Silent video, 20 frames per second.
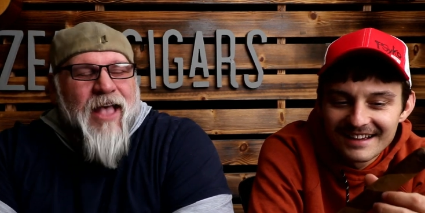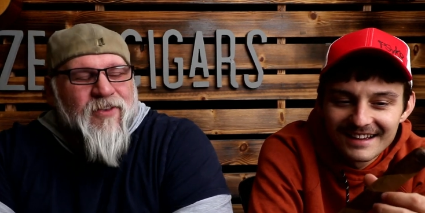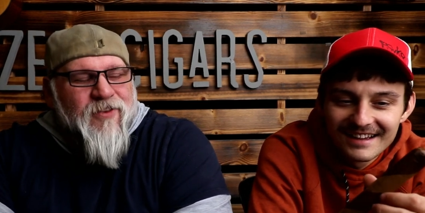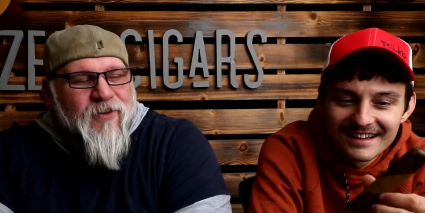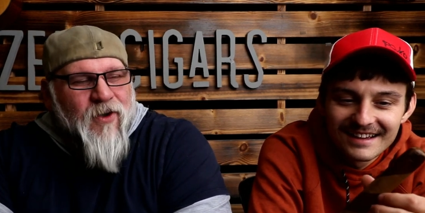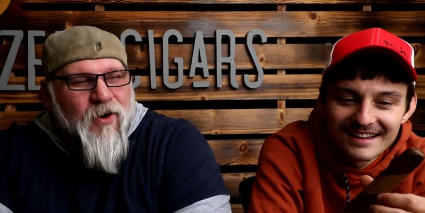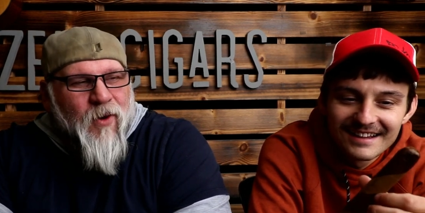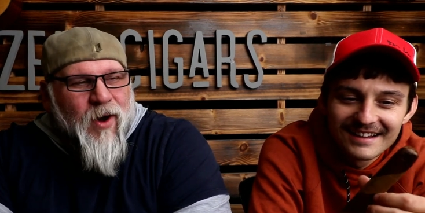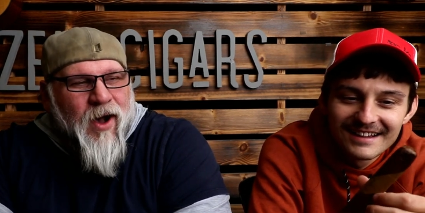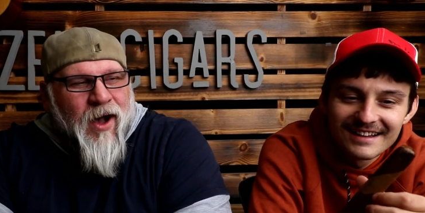Speaker 1: yeah.
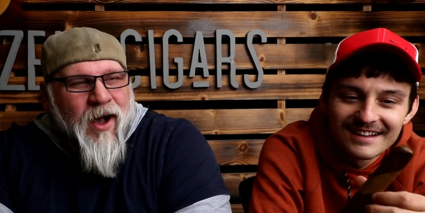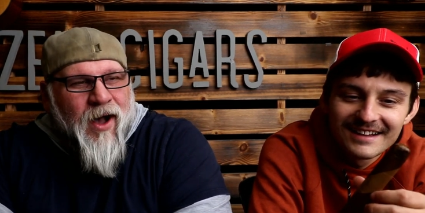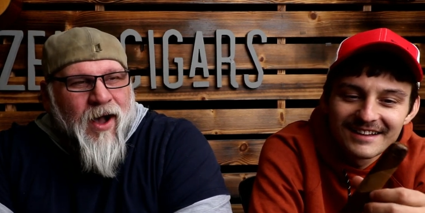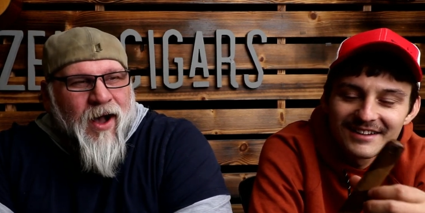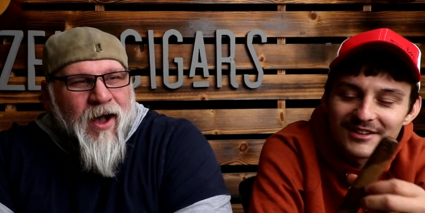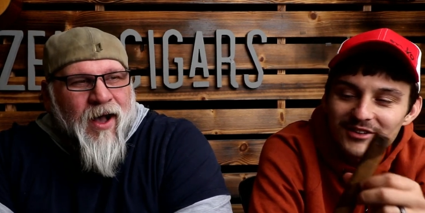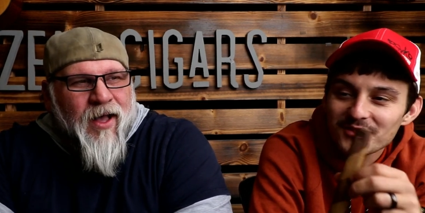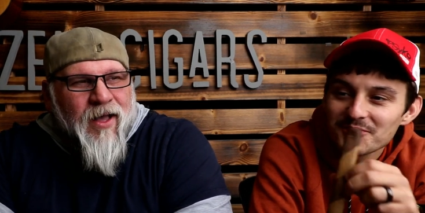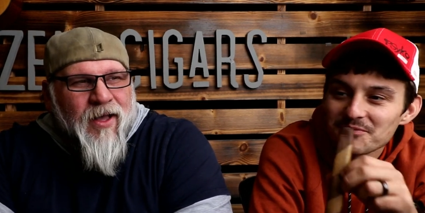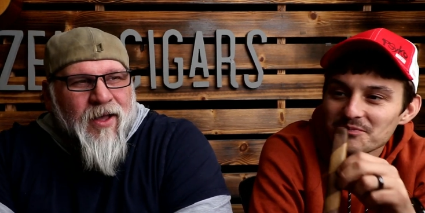So
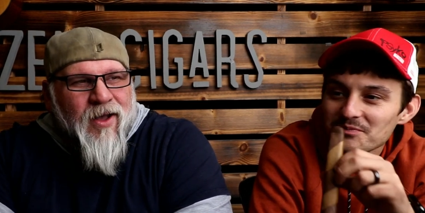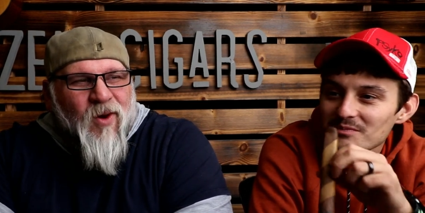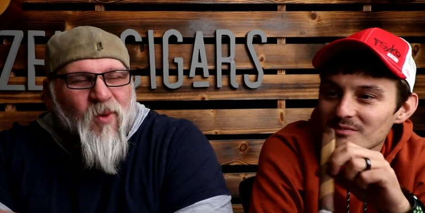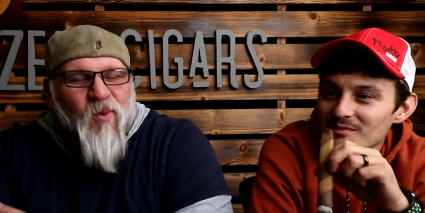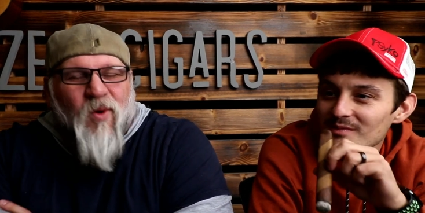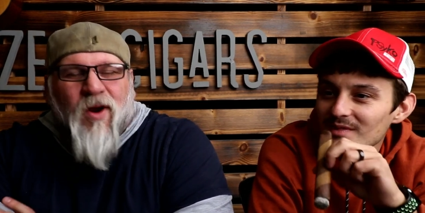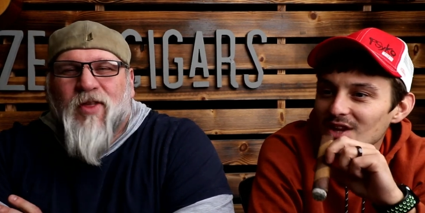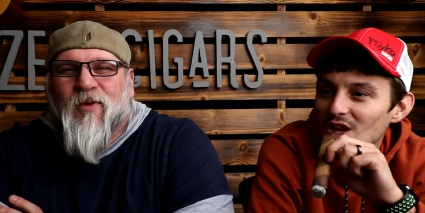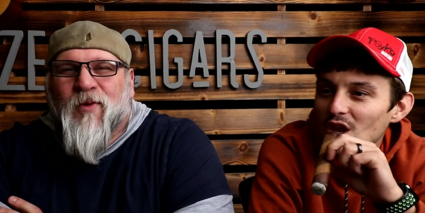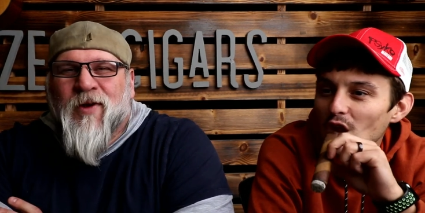uh,
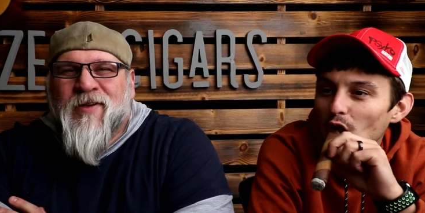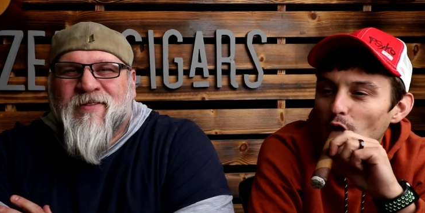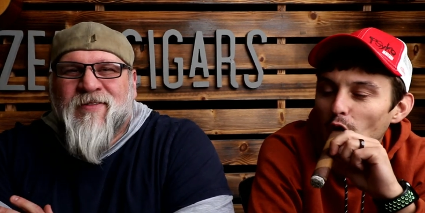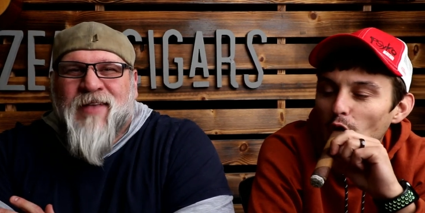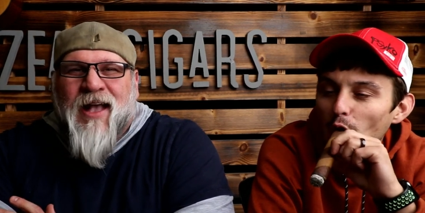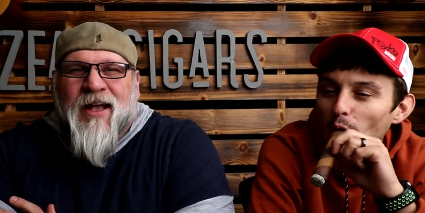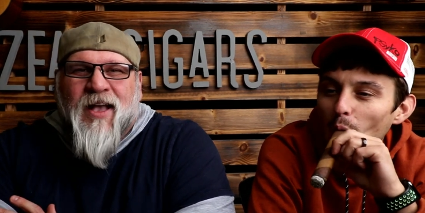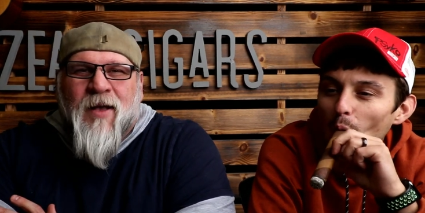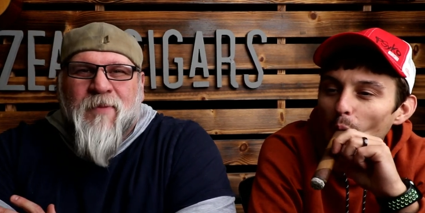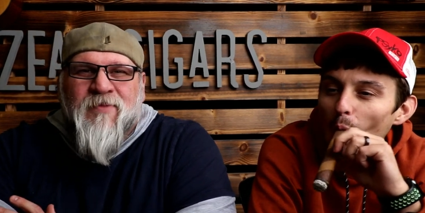one of the
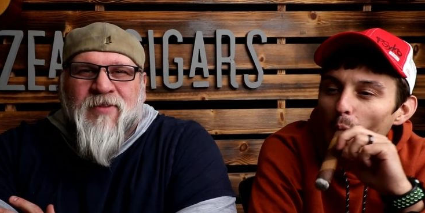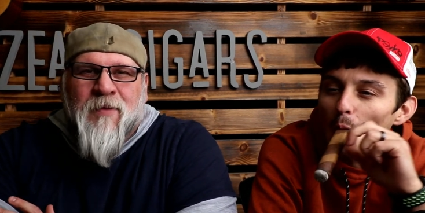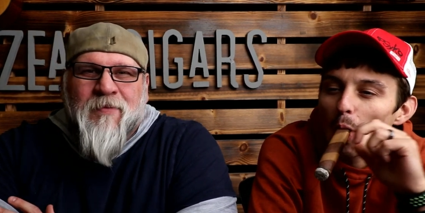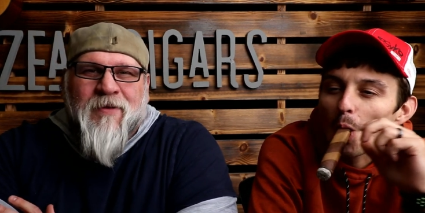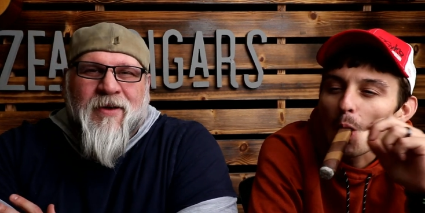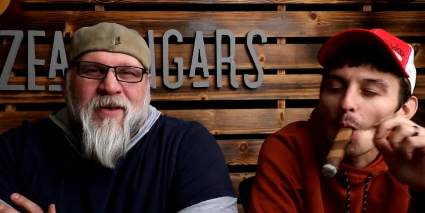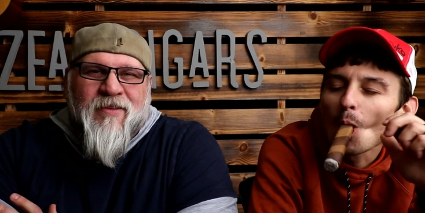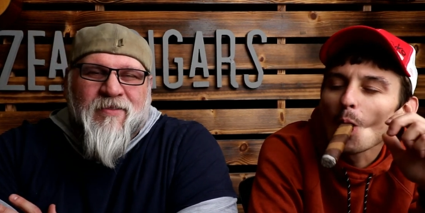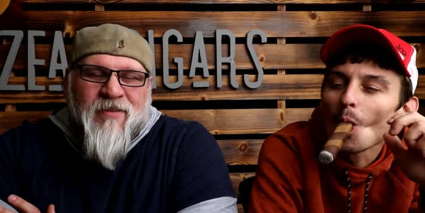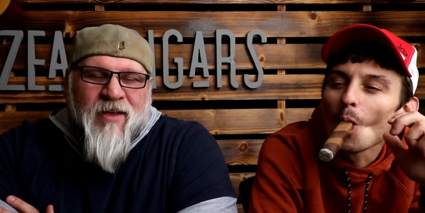reasons that comes up